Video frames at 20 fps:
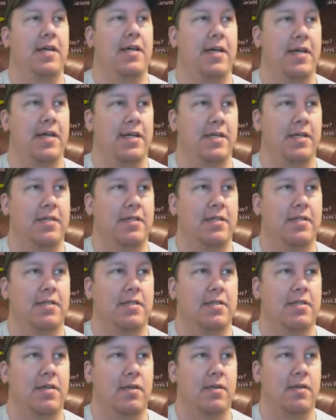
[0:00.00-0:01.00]

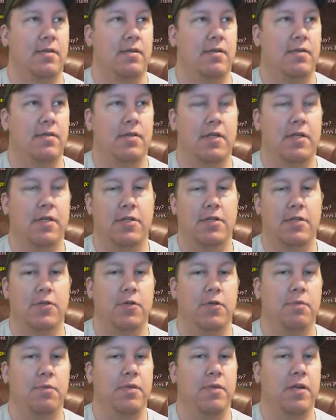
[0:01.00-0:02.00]
is the
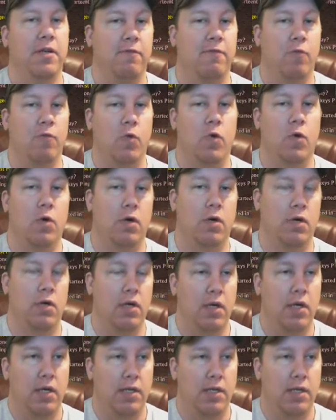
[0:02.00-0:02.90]
attunement of war.